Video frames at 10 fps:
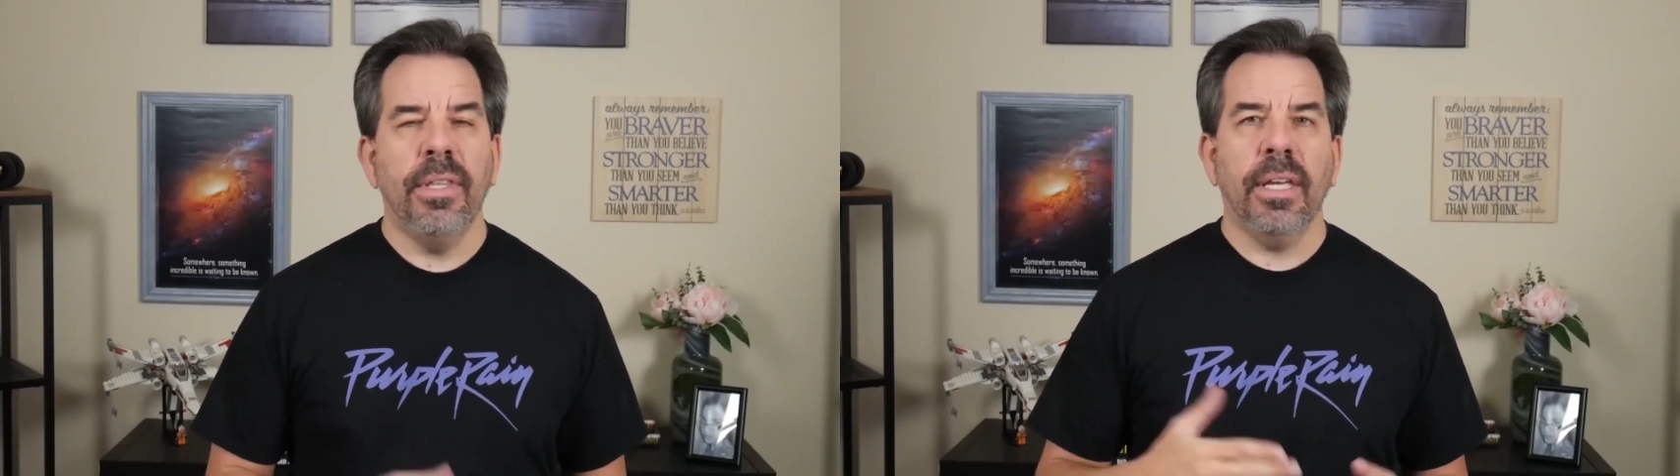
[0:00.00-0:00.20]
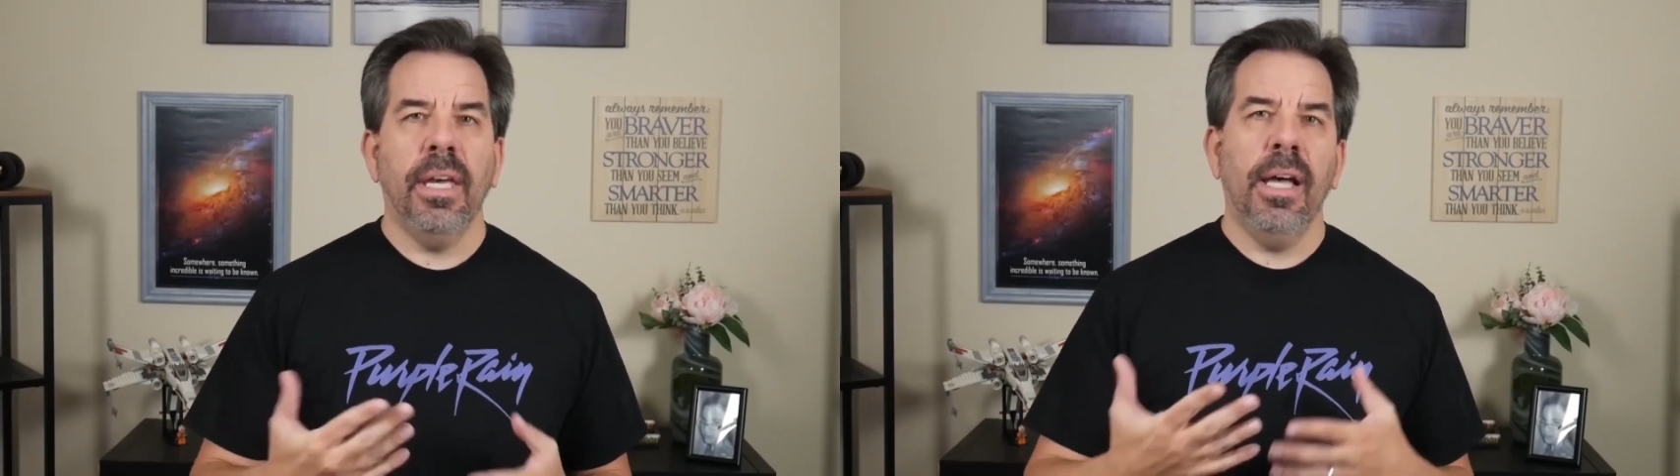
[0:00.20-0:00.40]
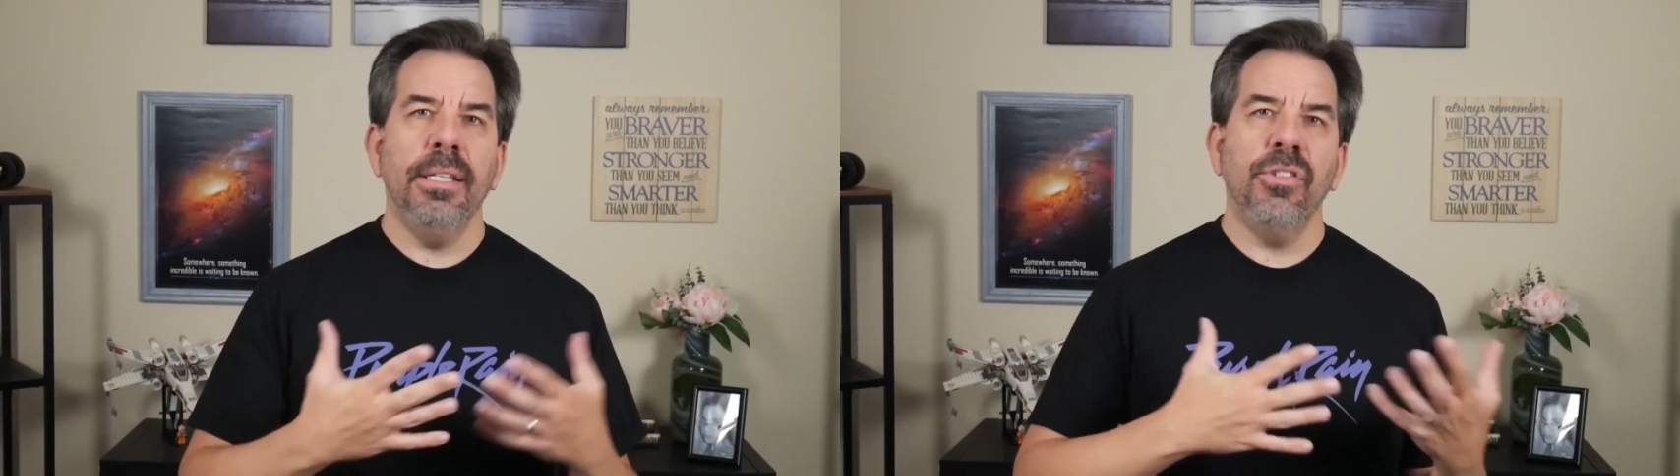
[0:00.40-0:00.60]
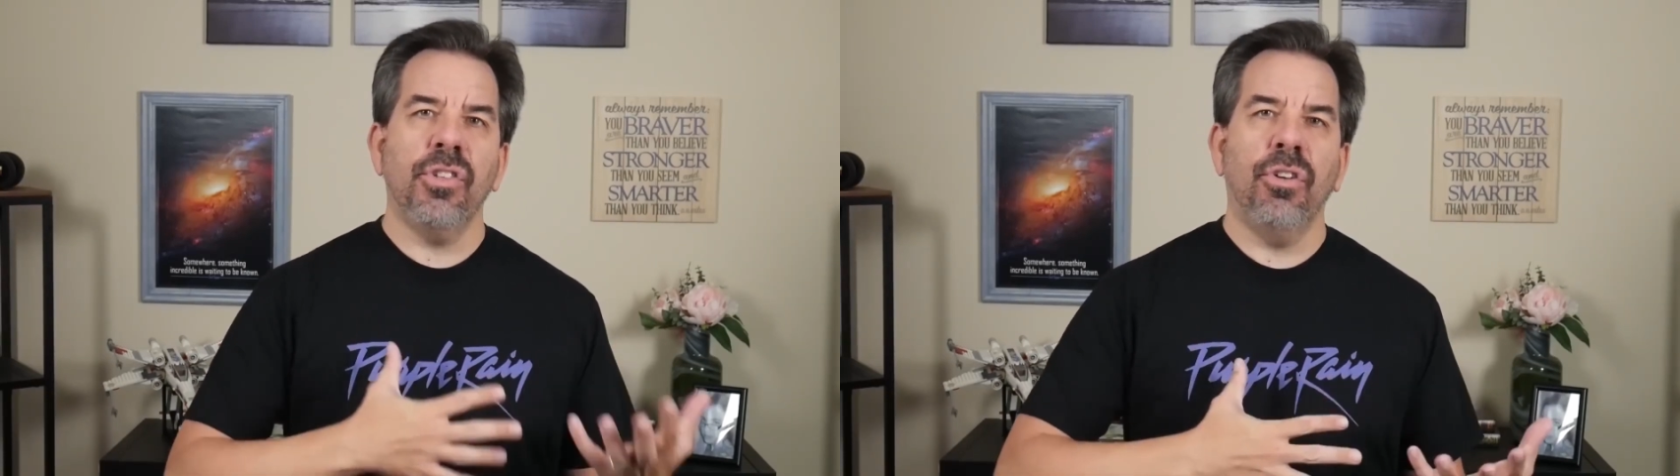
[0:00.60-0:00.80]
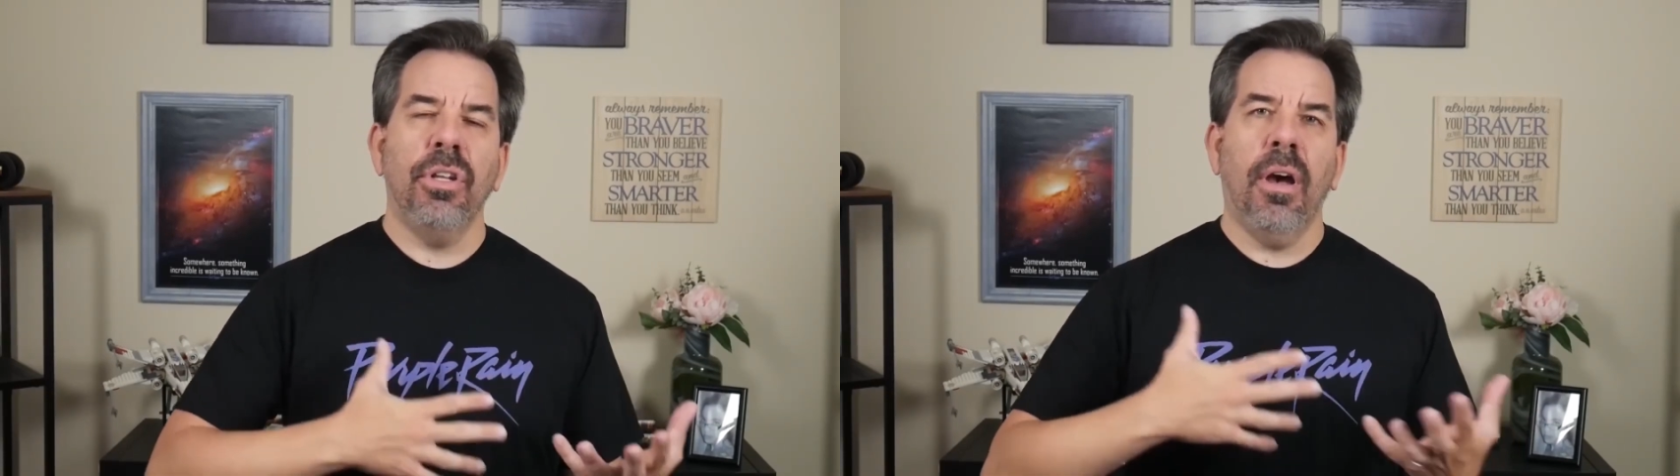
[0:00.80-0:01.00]
the
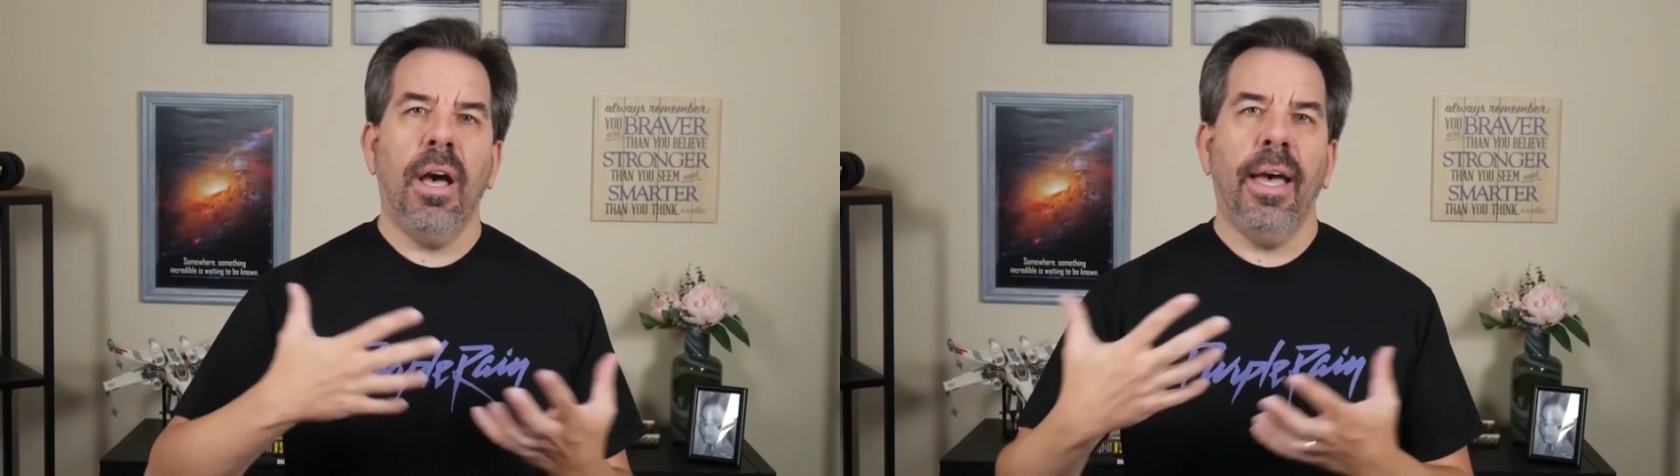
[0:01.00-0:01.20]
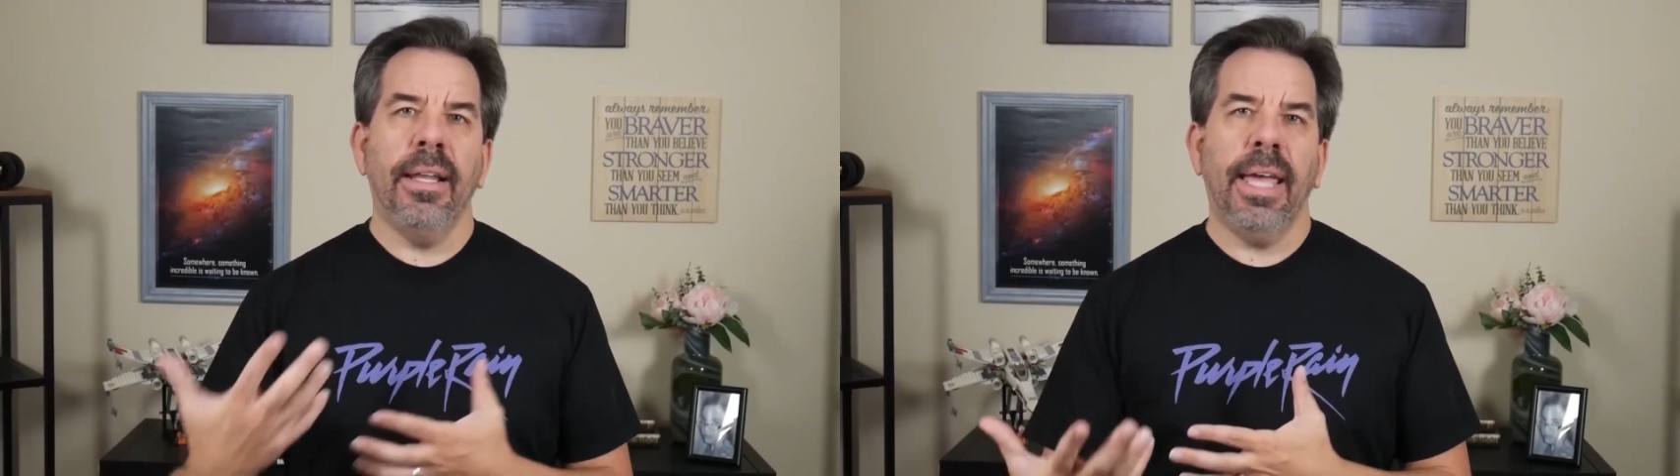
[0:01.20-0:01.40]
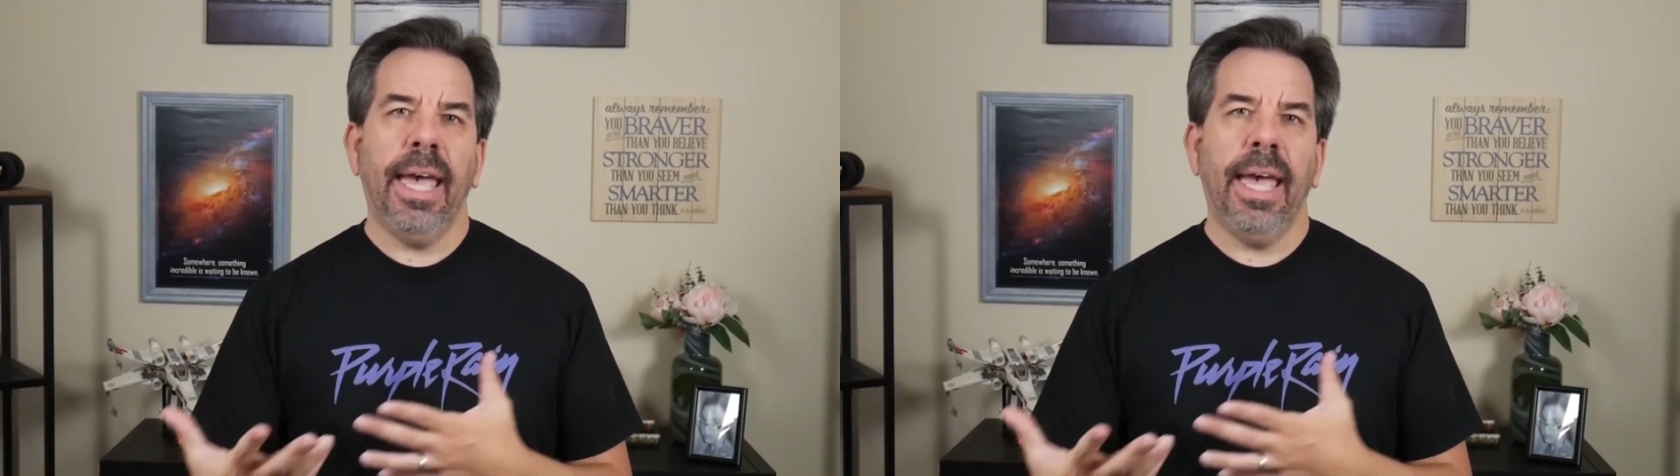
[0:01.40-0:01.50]
guns are not